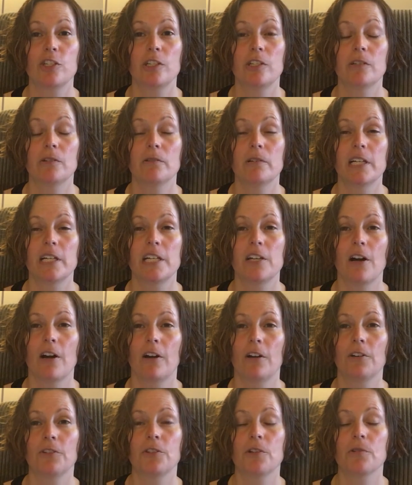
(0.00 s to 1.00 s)
you and
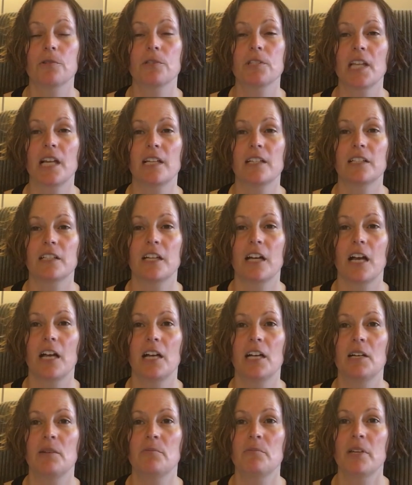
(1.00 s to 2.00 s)
all those that
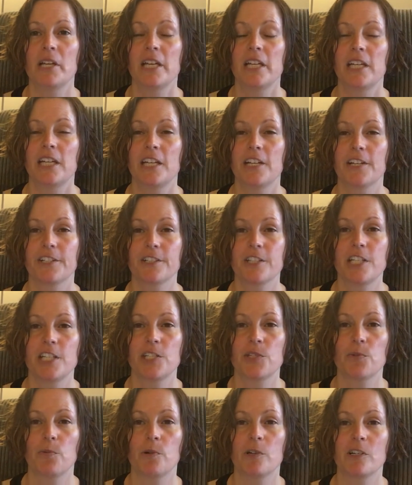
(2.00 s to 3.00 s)
um, hear
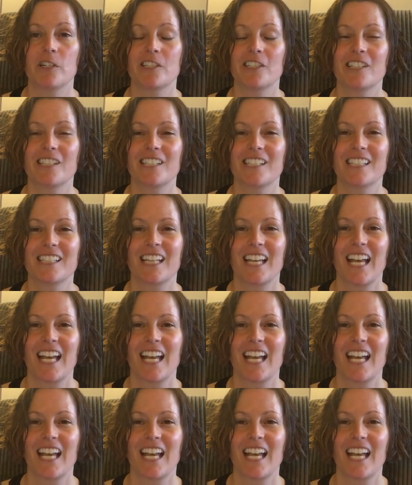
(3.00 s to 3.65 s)
these words.